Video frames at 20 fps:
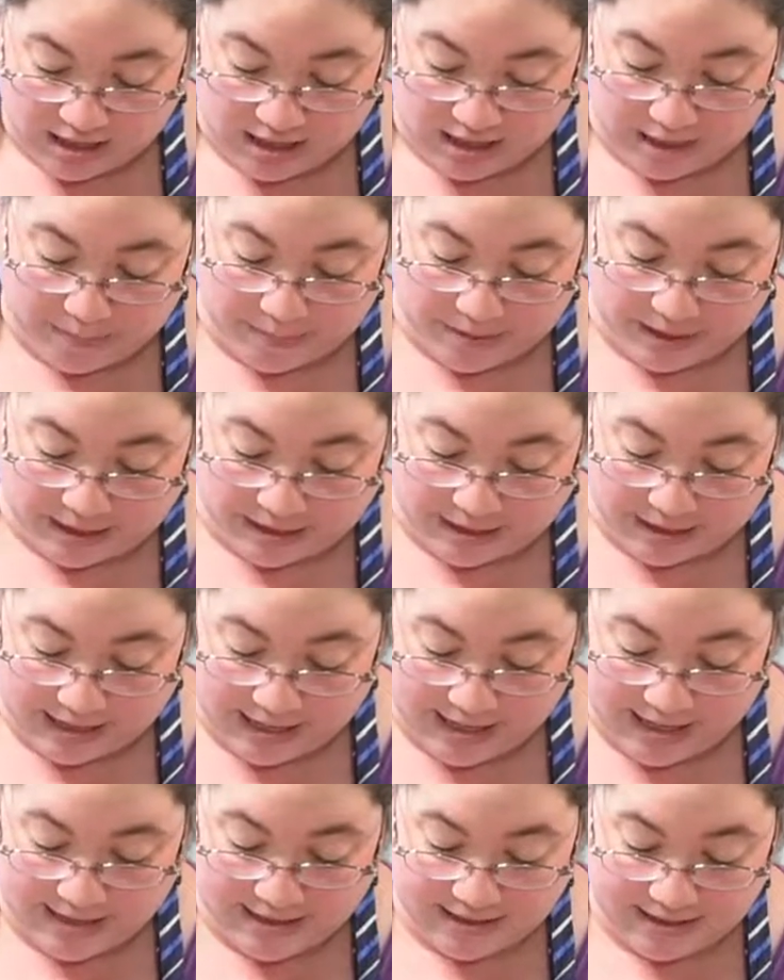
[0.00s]
and make
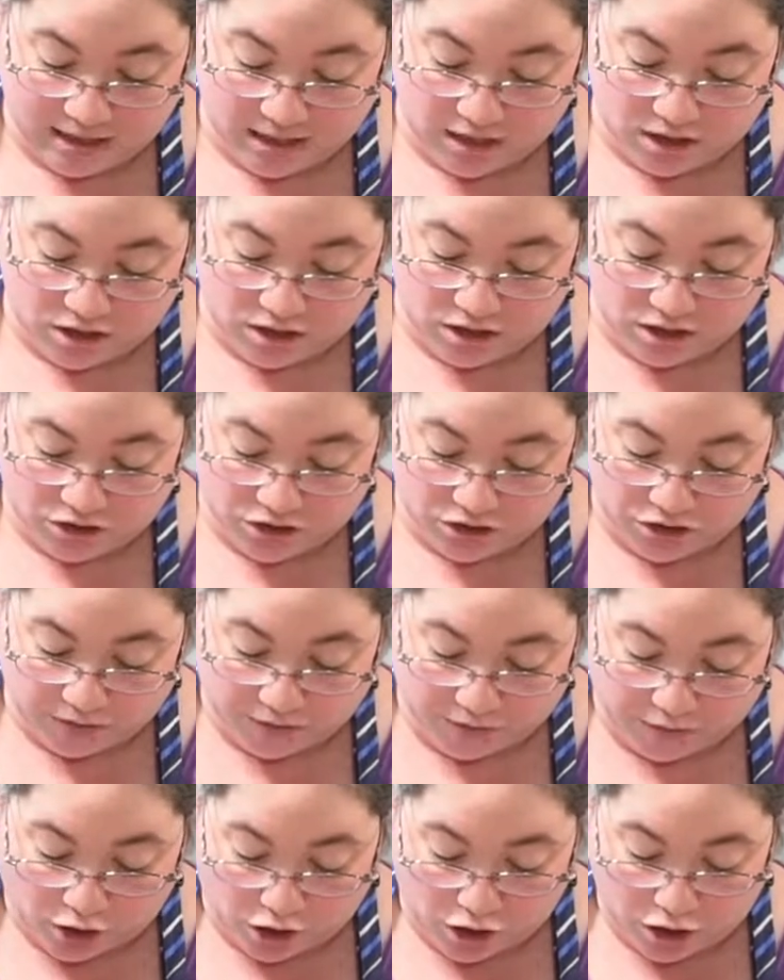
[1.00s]
nice little
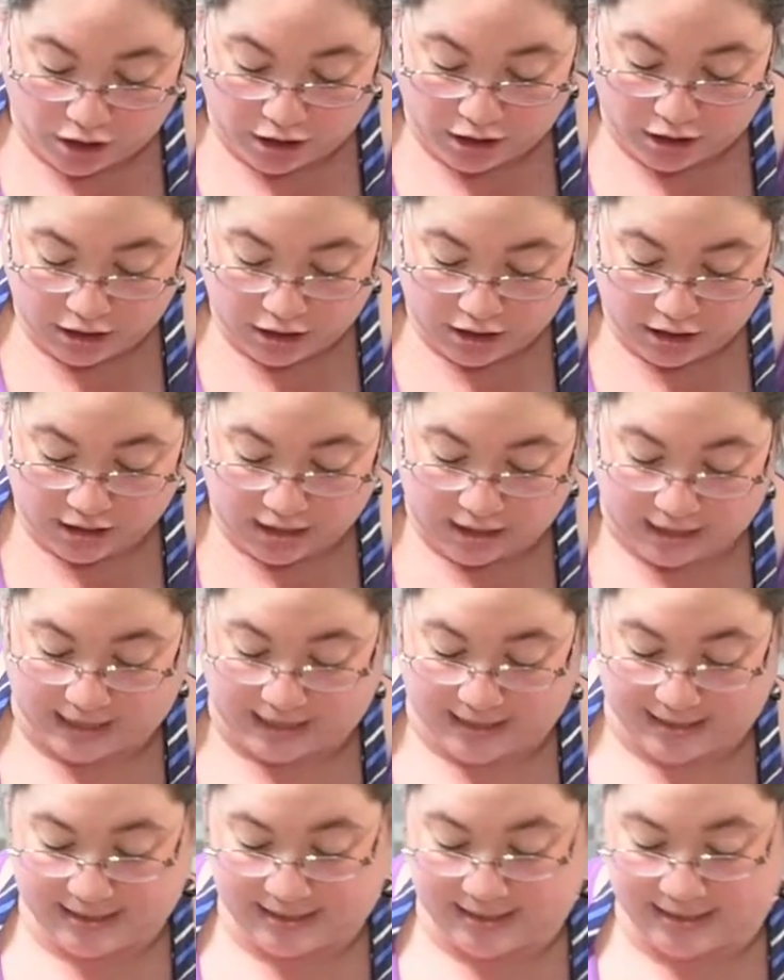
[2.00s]
chiffon
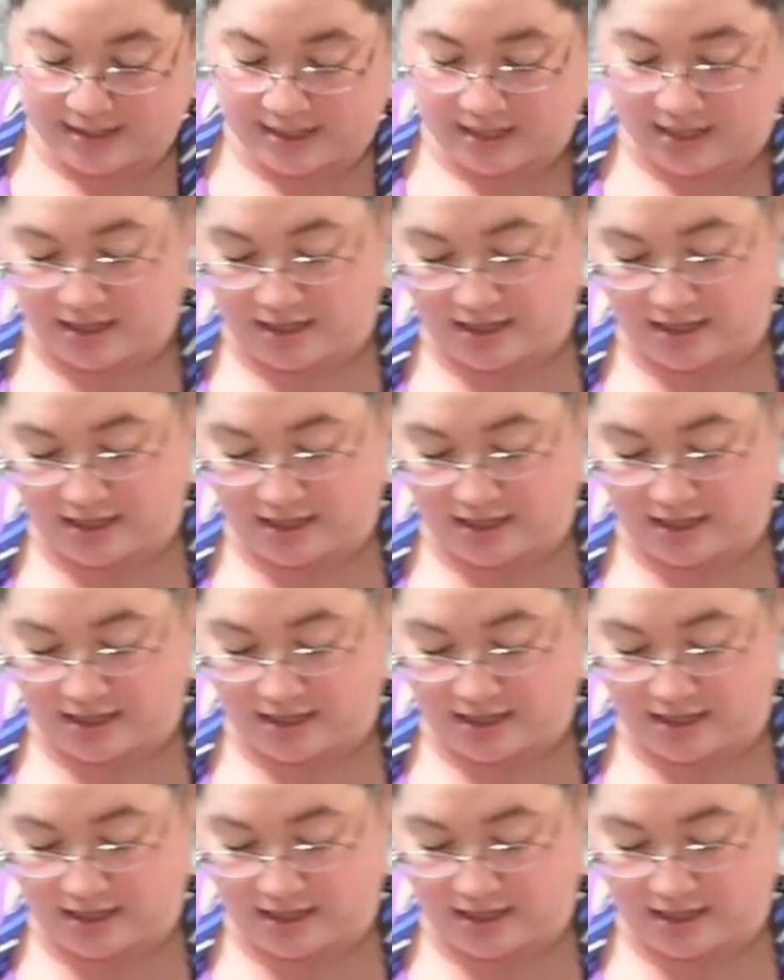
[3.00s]
cuts.